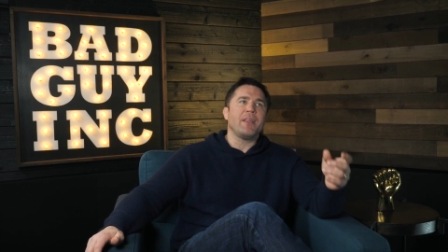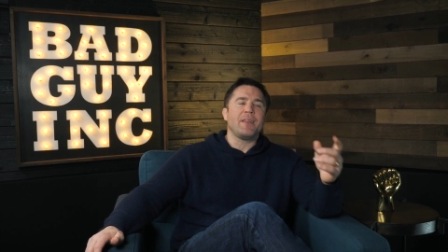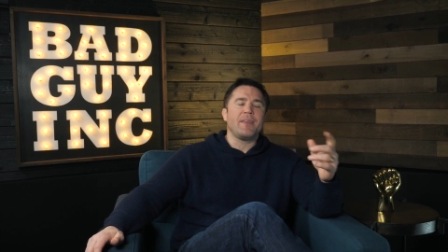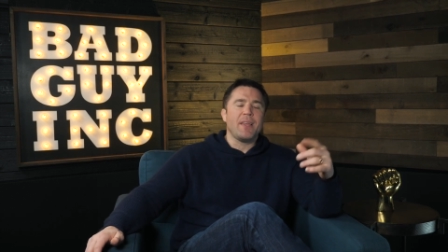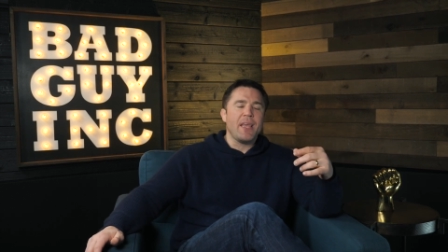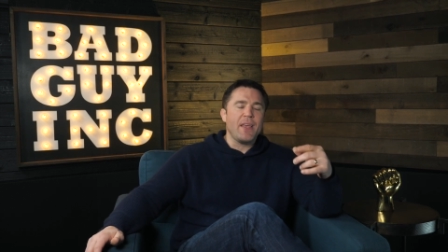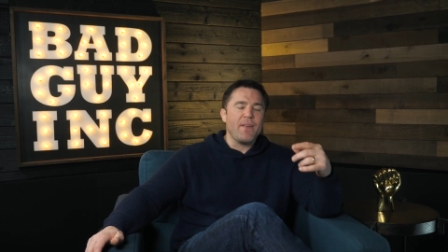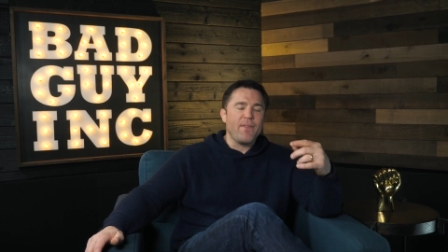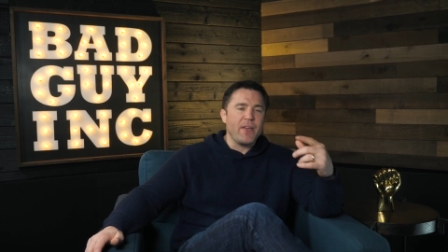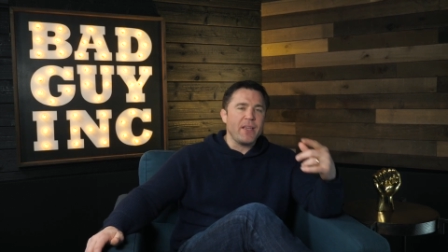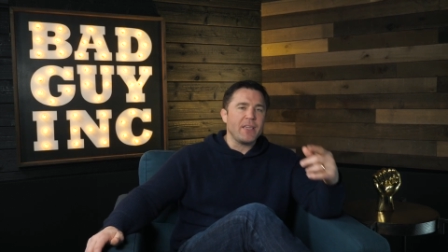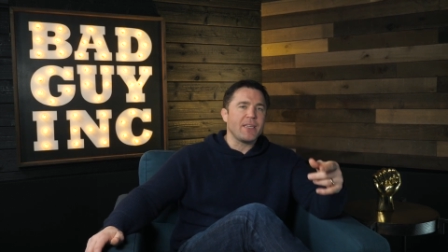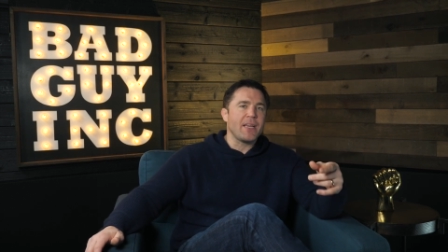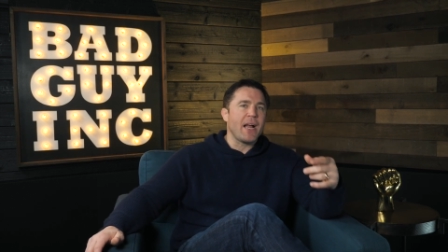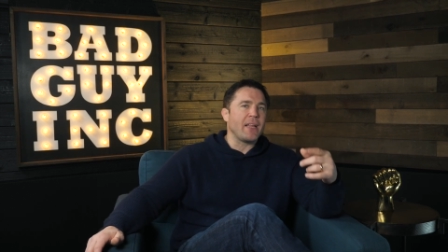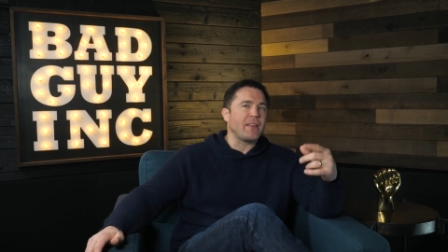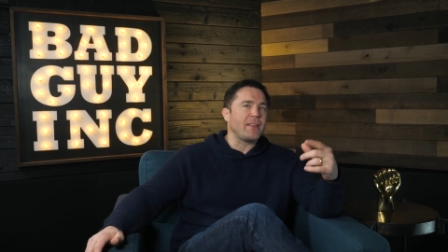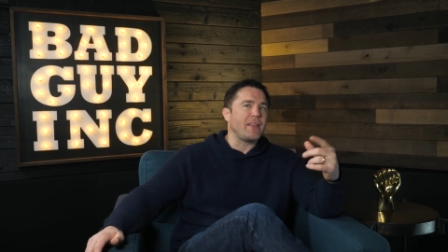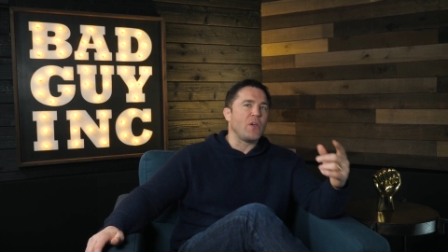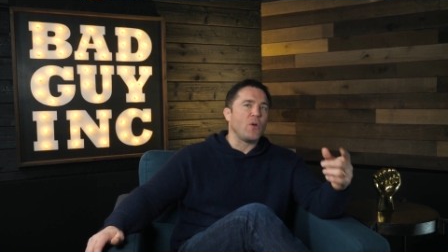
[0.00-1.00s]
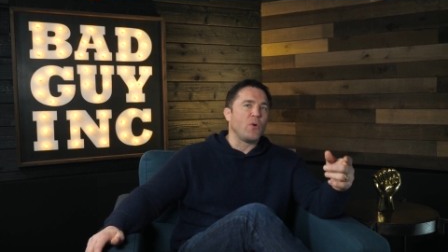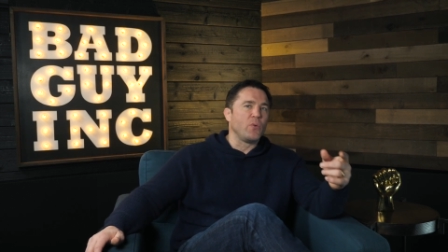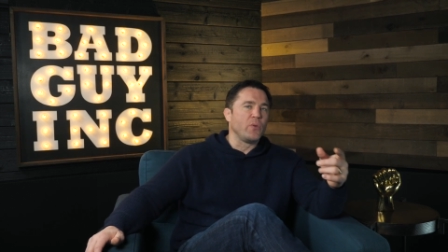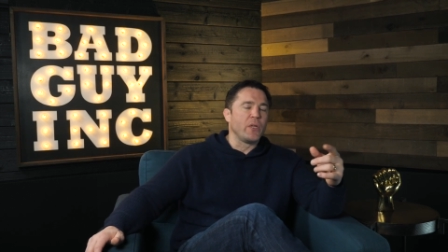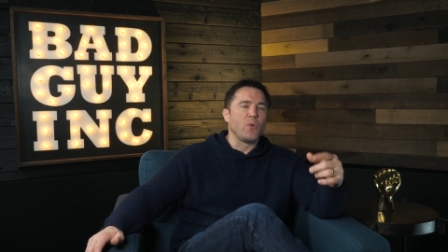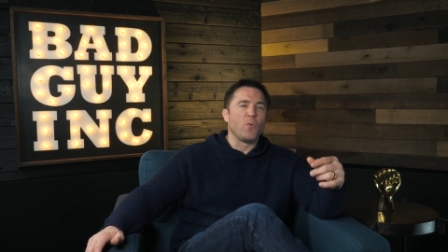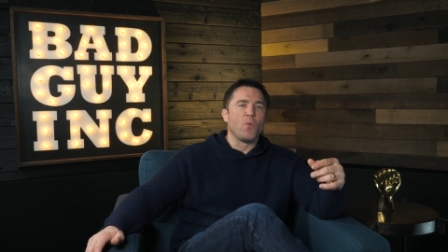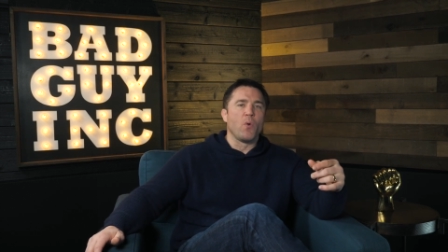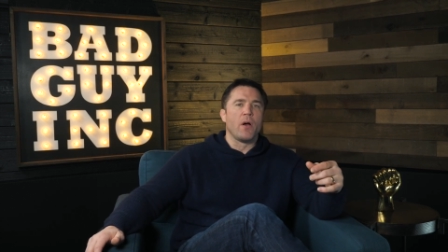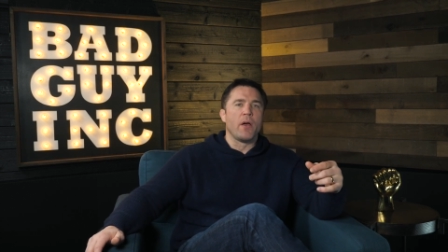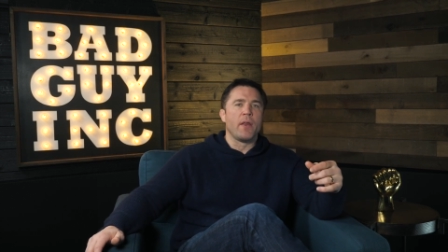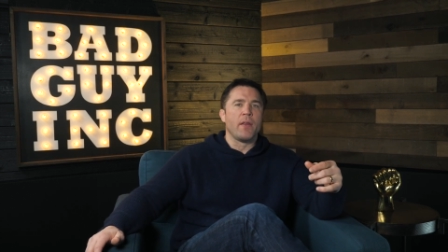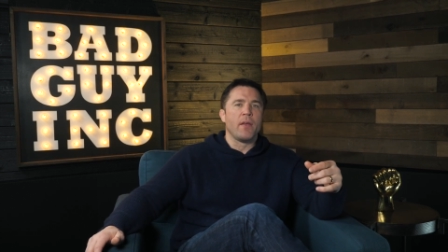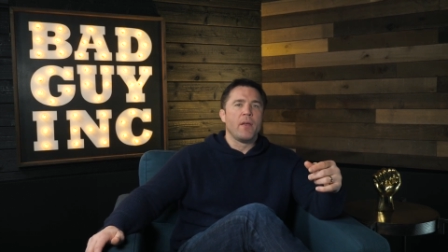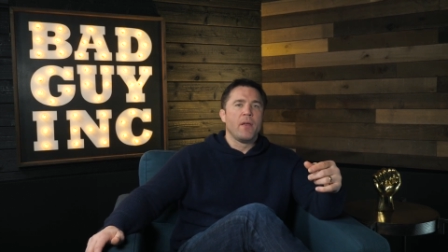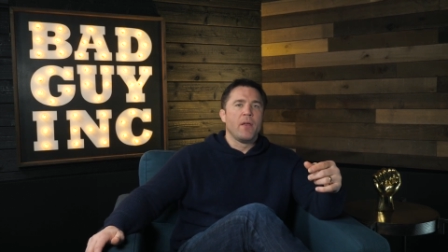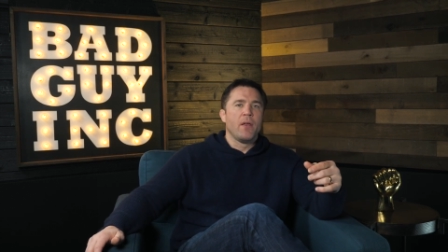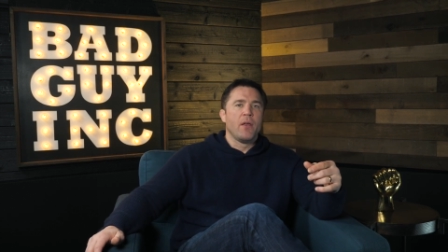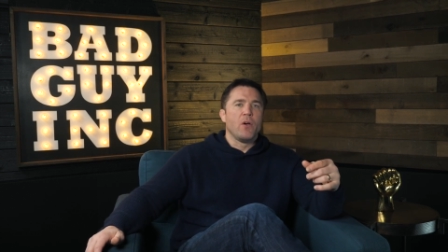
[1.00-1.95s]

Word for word: Latifi's not the only one